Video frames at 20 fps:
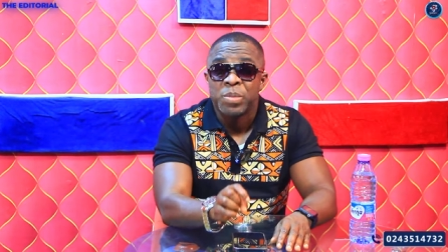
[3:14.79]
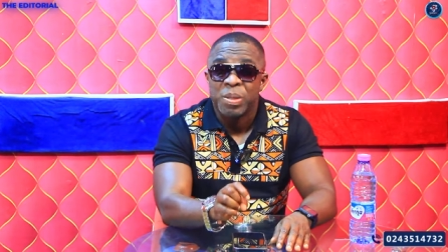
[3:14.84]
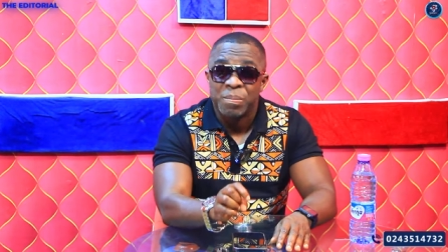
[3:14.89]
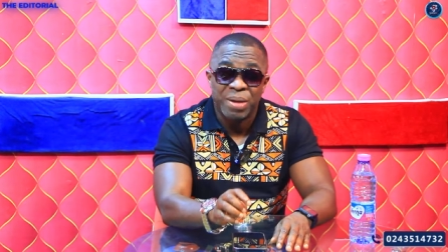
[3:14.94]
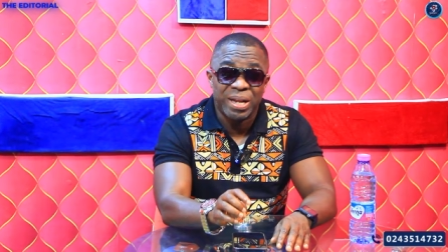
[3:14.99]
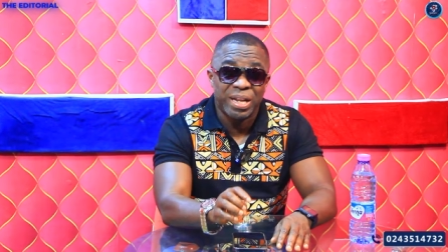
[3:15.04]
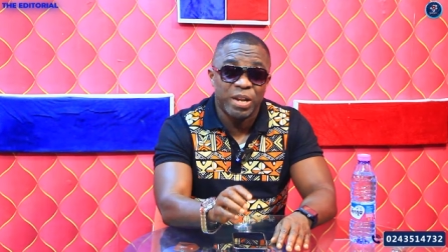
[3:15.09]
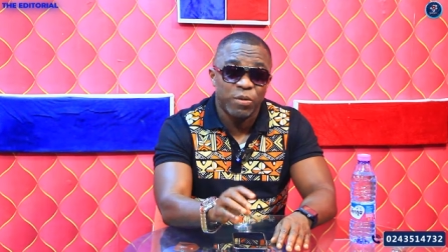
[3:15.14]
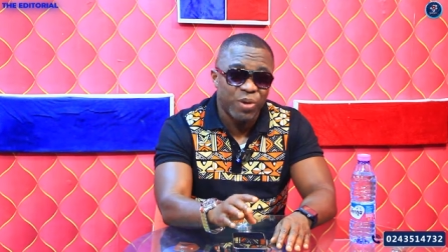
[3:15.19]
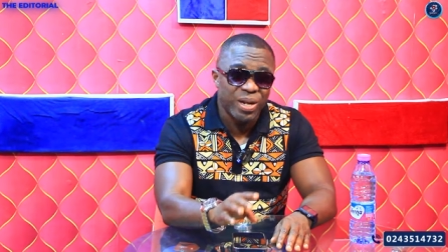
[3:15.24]

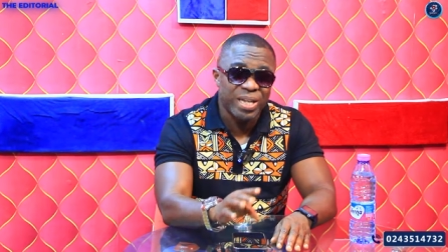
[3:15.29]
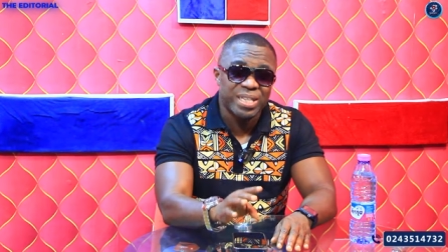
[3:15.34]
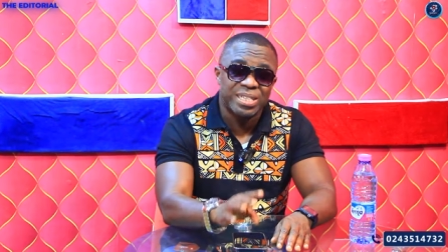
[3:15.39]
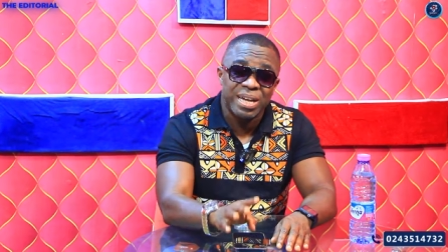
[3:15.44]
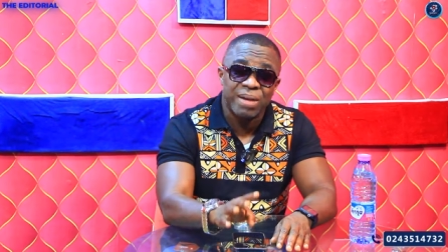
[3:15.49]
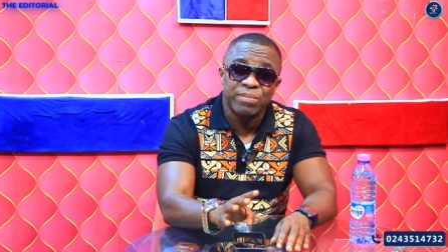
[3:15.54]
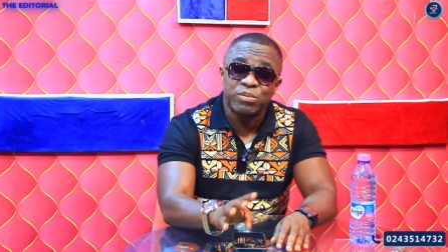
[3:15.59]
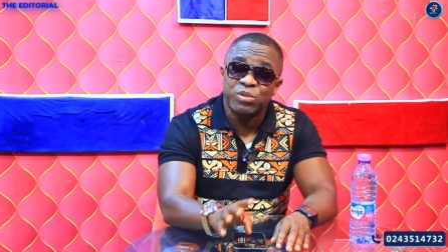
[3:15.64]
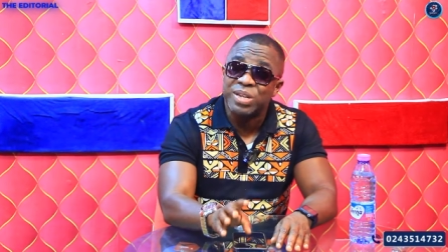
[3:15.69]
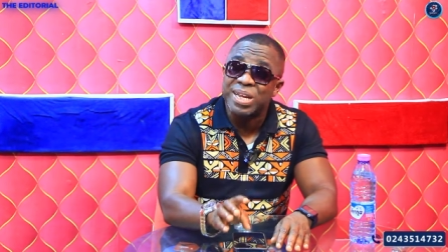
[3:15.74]
But then when it
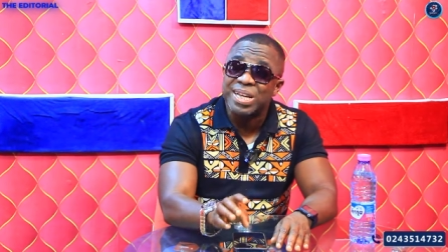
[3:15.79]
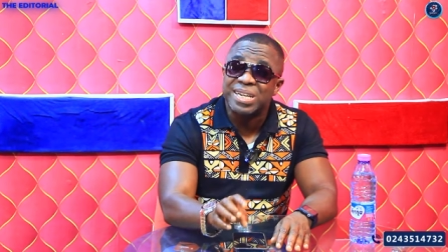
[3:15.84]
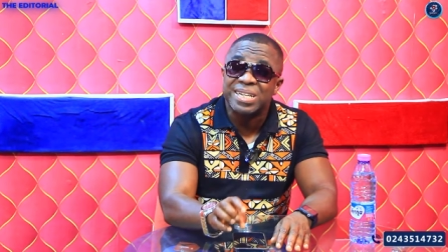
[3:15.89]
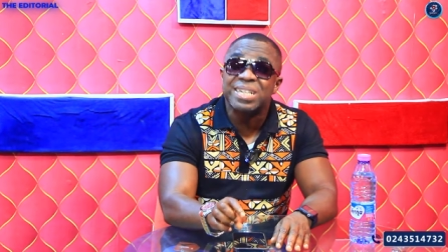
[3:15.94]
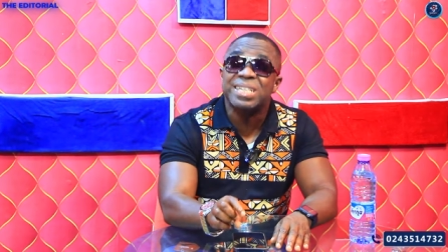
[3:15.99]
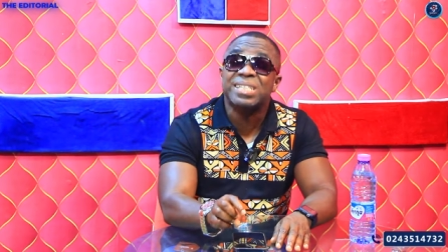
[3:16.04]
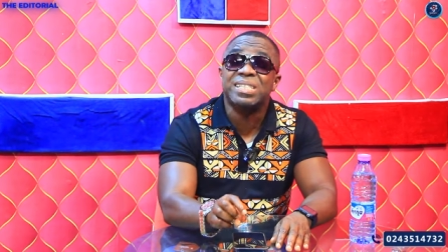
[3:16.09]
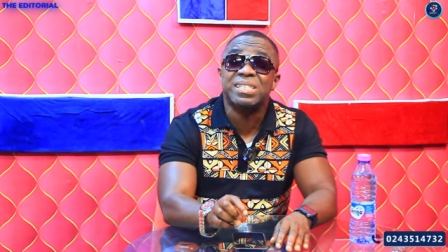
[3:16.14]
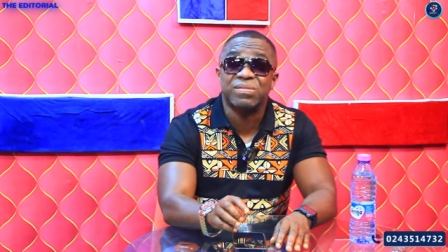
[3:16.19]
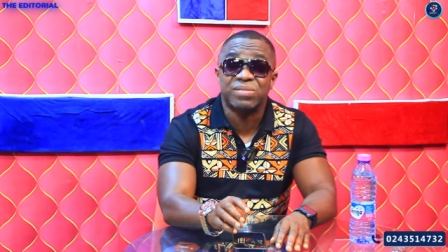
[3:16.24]
comes to the
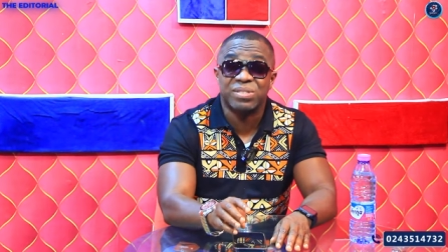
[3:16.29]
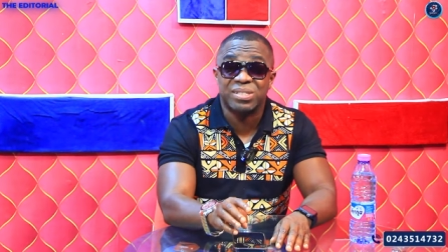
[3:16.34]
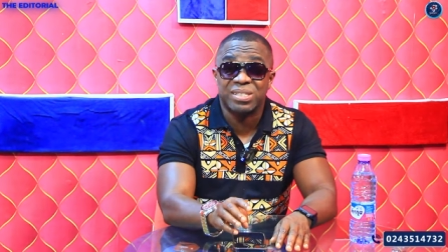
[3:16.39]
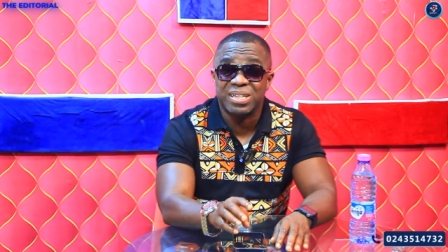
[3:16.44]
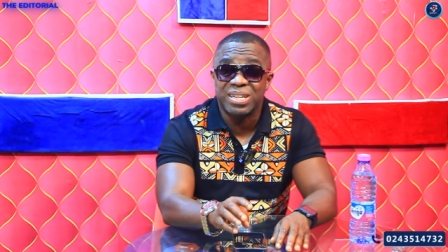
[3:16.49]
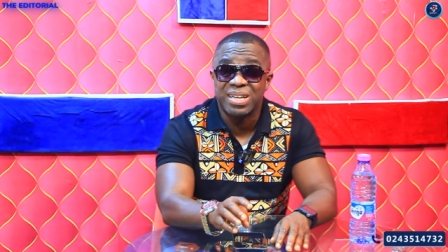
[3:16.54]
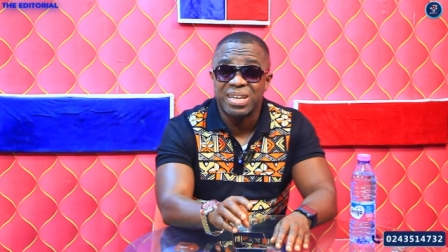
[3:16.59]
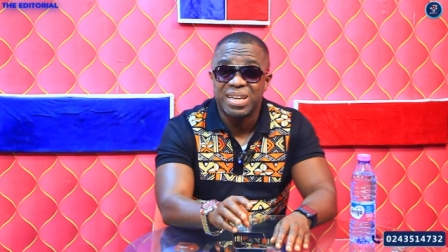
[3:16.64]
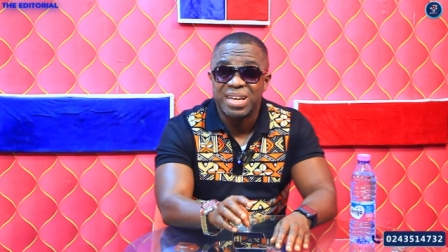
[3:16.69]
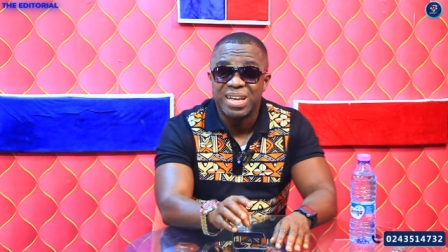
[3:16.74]
creatives,
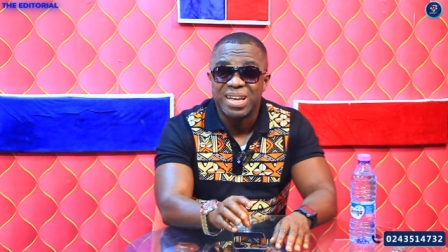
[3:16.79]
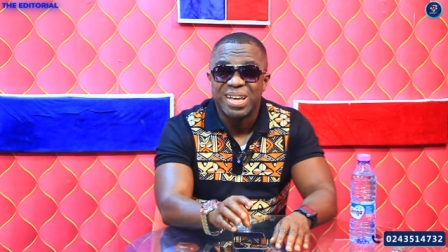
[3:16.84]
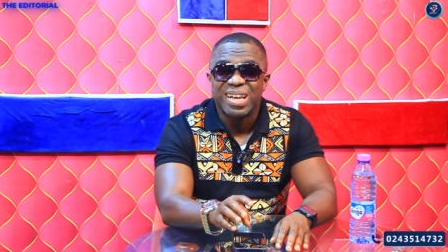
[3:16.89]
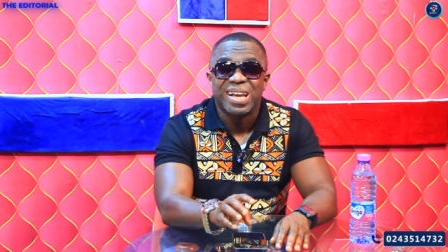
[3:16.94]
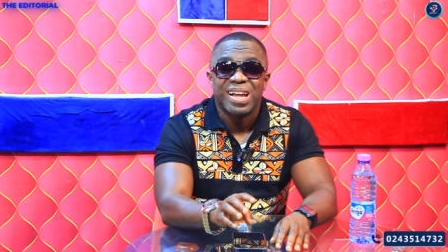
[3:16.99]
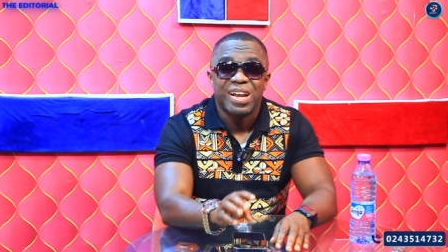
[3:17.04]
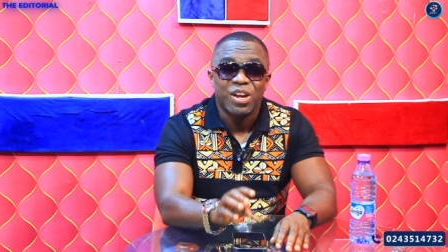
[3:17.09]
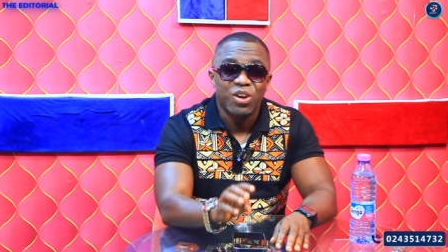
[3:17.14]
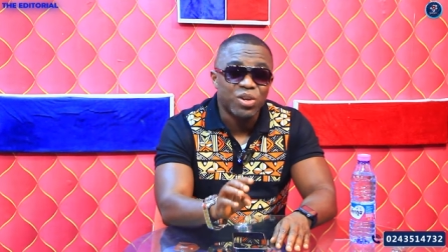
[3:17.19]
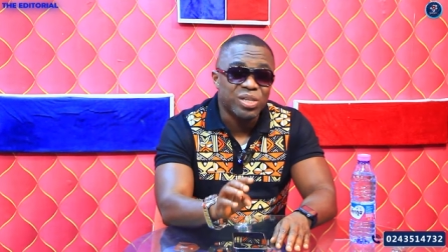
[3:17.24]

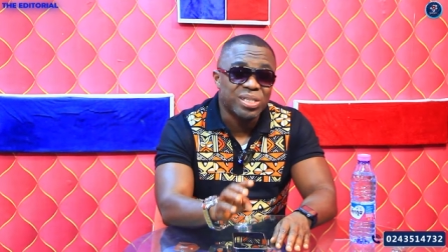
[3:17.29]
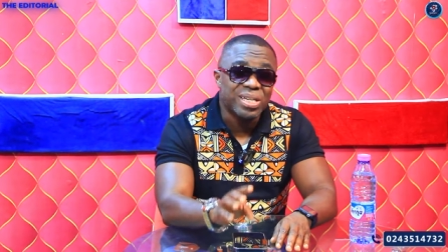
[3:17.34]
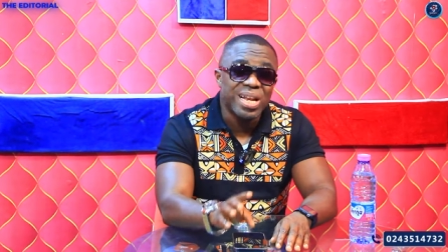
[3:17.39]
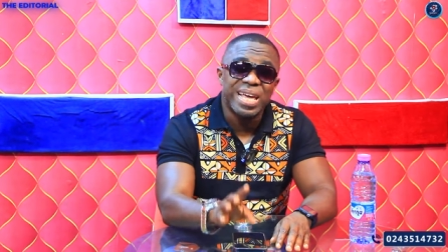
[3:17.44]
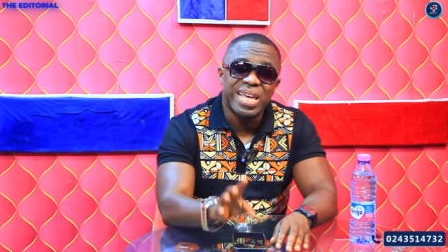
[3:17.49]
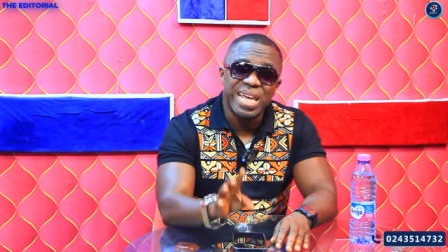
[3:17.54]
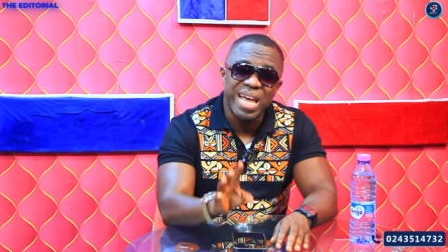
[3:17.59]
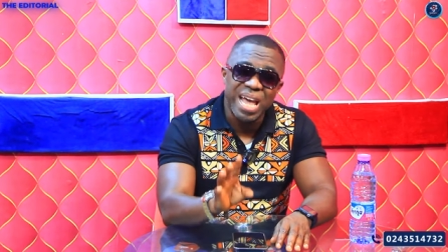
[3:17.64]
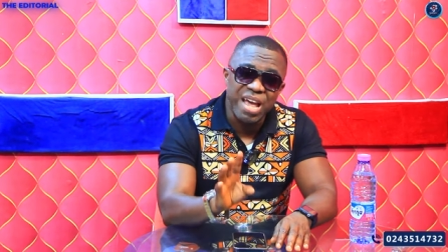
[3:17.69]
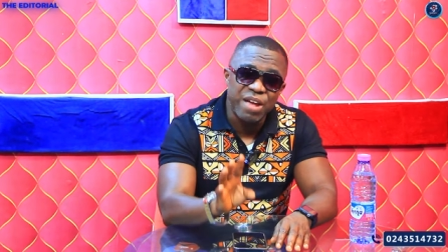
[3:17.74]
looks like